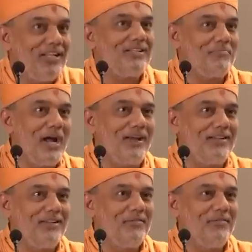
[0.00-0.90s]
that bat,
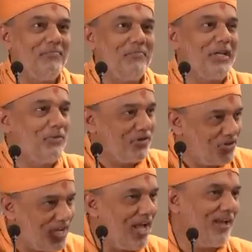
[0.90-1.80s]
but he was
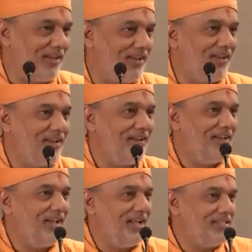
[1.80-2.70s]
shy,
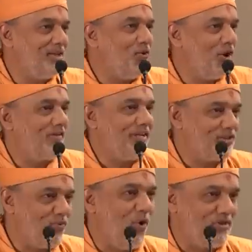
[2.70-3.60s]
as he
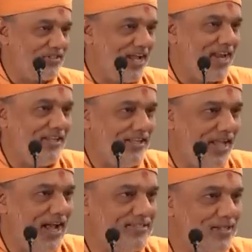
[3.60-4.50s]
always was and he,
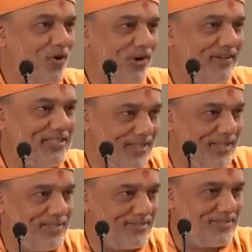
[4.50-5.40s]
as he always
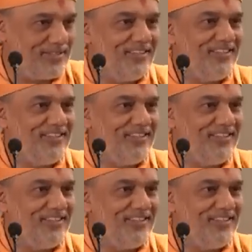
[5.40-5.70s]
is.